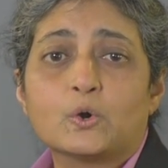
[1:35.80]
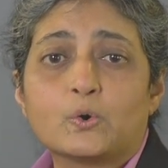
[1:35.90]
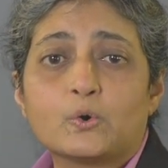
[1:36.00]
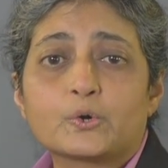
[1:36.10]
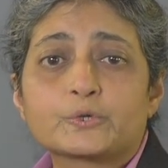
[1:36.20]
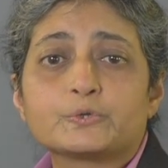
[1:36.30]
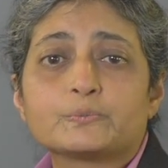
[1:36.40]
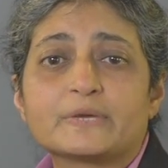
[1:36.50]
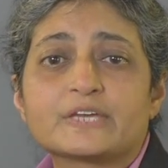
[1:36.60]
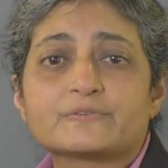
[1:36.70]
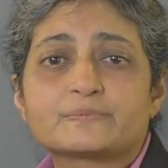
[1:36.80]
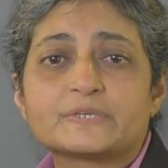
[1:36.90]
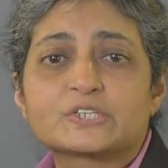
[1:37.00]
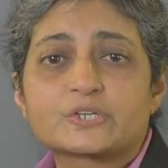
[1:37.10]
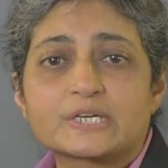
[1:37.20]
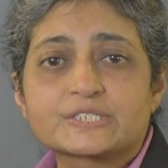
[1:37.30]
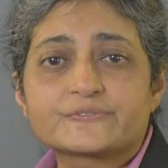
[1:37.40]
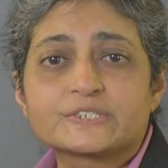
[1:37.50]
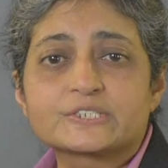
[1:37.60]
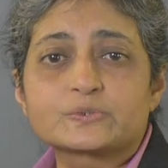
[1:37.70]
or you may have been
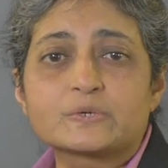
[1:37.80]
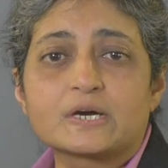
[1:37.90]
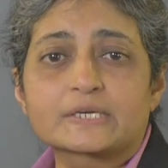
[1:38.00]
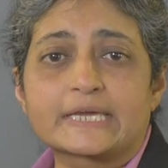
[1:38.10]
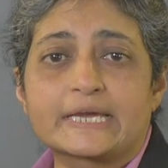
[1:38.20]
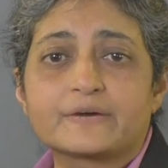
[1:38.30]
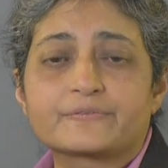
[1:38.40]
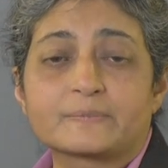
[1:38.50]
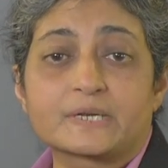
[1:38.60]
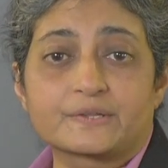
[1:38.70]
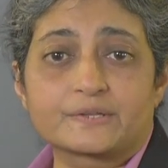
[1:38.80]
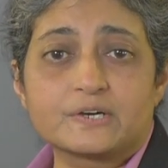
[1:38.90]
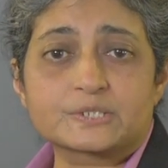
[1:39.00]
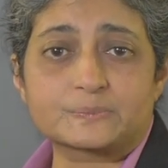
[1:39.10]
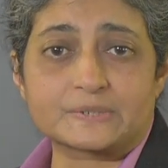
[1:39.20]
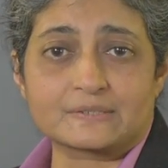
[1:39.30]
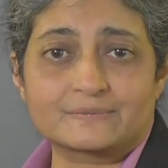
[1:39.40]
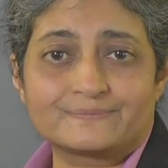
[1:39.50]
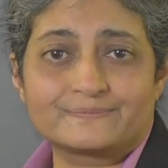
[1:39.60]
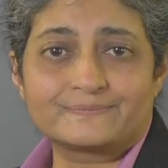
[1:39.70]
transferred to our care from another hospital.
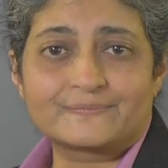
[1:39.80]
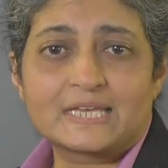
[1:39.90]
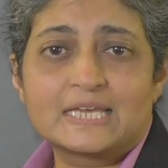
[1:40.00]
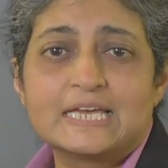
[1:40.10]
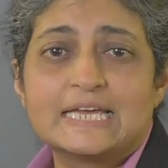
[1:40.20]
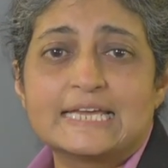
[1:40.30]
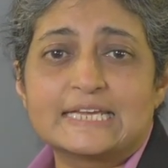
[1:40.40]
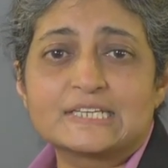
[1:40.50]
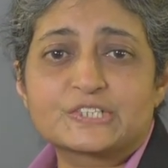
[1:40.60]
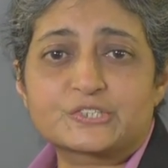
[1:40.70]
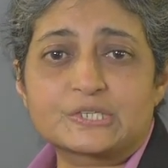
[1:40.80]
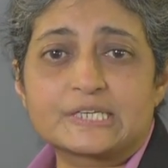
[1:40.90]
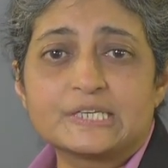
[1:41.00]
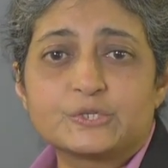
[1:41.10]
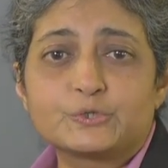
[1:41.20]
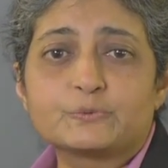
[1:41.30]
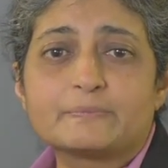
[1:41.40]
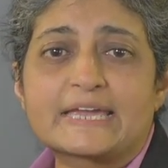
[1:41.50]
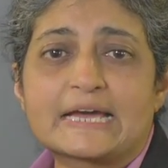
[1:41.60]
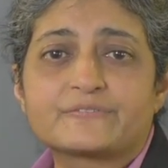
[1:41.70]
Initially, you
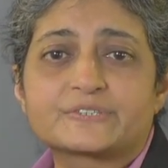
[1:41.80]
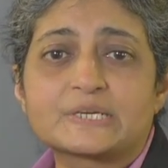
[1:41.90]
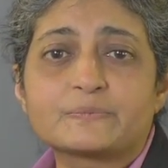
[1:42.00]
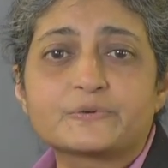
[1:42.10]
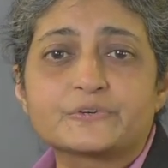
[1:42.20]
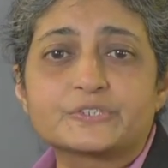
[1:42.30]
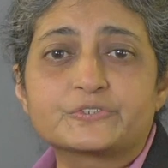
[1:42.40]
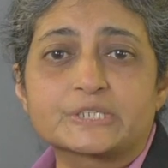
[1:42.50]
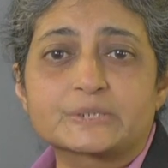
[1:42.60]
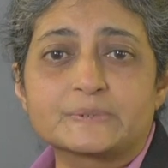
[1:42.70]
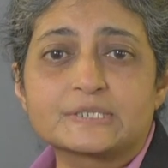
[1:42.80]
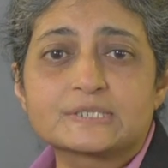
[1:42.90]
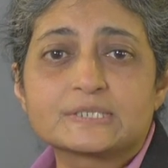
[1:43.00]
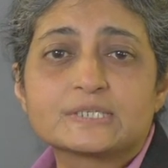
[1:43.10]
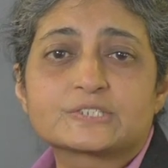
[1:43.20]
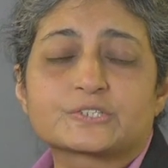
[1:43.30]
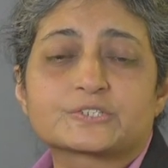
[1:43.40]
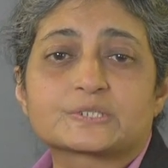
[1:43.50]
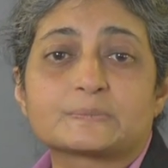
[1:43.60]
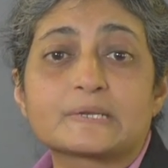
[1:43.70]
may have a temporary treatment, such
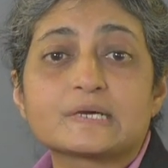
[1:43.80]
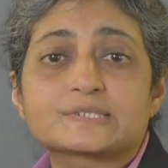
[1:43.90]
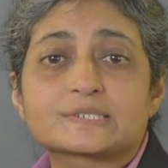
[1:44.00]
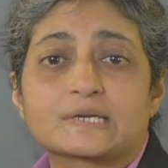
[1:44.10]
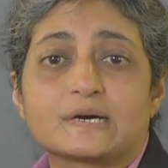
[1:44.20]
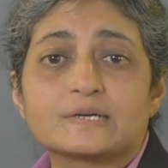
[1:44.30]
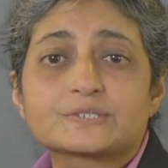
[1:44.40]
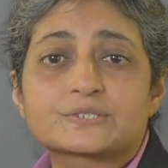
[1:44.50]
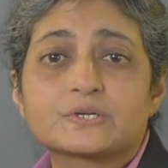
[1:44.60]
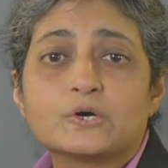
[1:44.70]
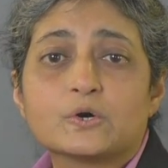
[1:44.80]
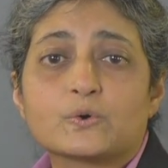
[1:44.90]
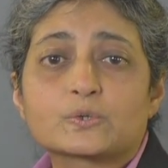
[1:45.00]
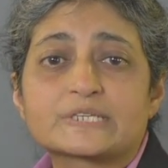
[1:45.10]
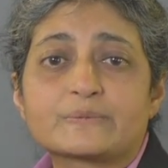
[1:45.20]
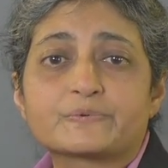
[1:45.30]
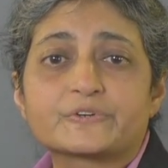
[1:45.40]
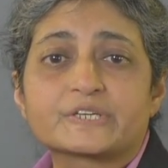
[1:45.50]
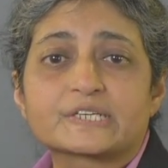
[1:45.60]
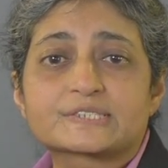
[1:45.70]
as a plaster cast or
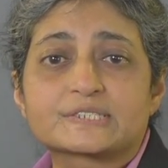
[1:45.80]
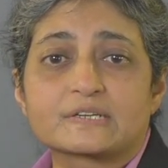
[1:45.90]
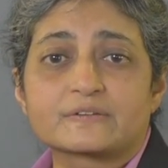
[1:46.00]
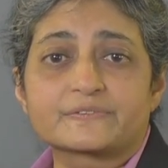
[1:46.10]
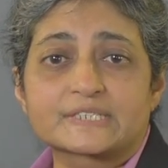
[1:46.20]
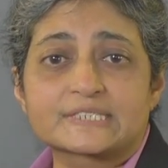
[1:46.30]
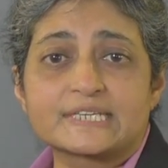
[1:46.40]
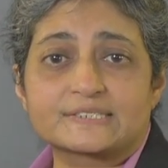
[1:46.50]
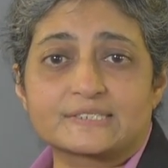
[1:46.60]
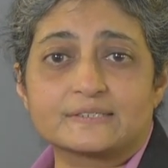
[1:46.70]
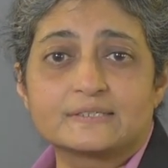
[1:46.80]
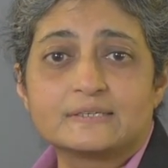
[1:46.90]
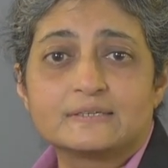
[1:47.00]
temporary external fixator.